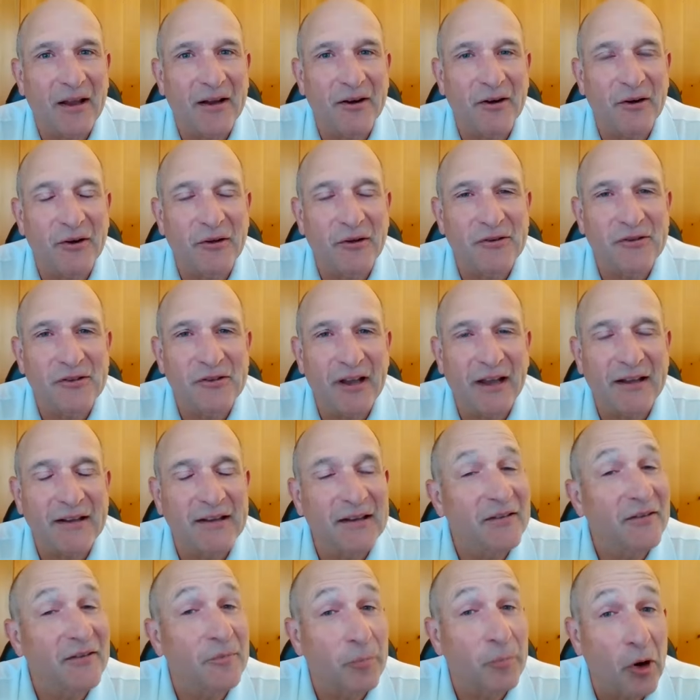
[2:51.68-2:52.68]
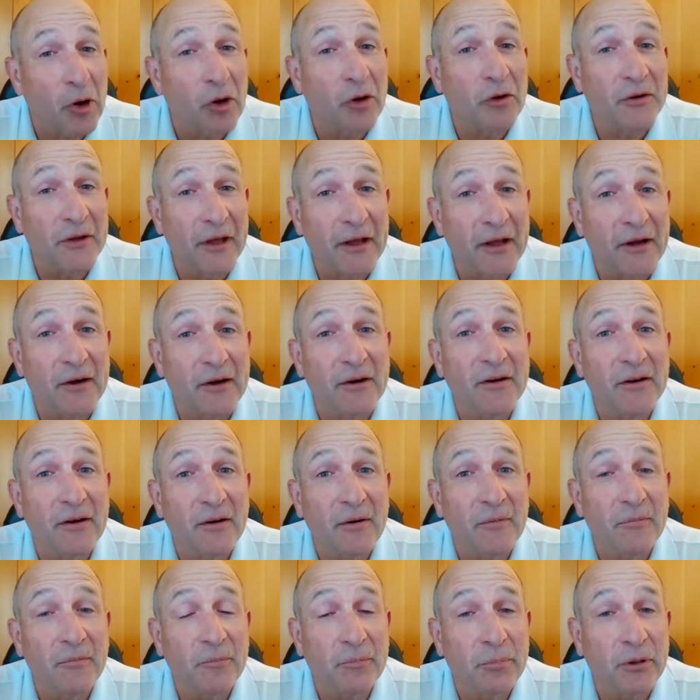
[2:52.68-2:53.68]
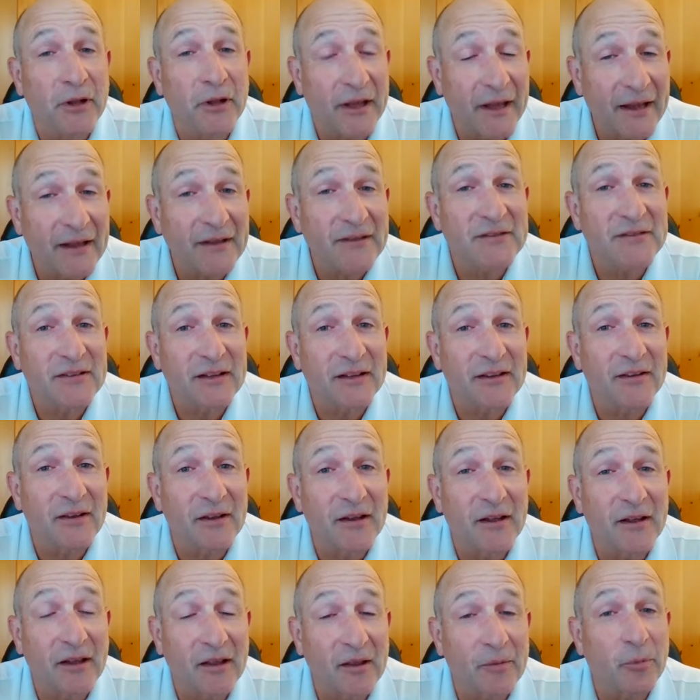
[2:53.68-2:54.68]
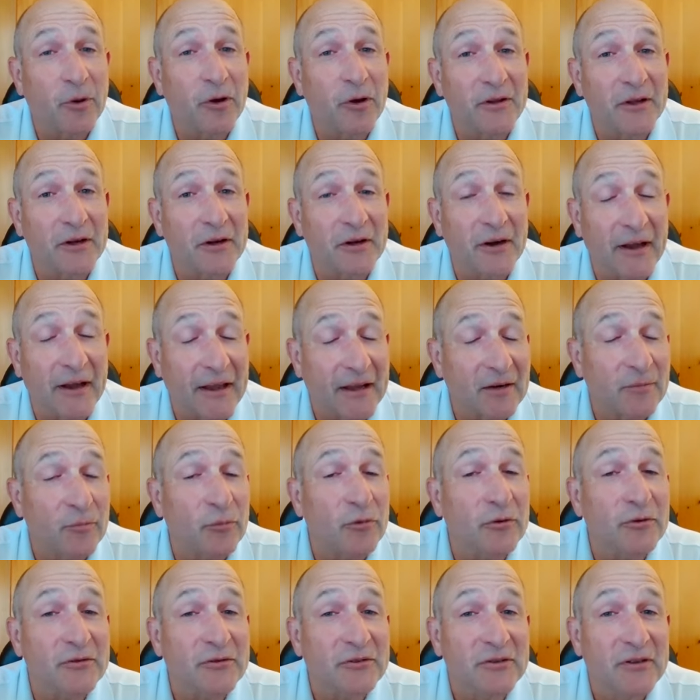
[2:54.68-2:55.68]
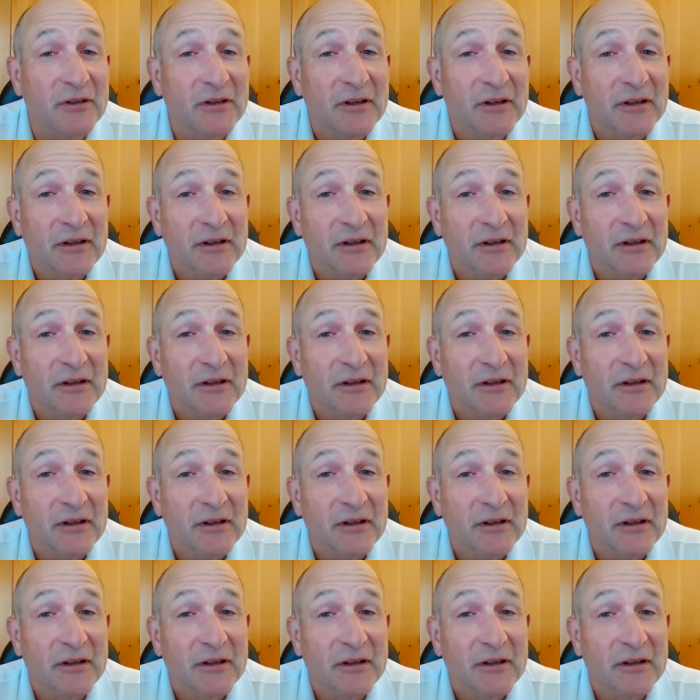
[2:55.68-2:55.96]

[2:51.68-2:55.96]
introduced the idea of the pollinator plants and the and the pollinator animals,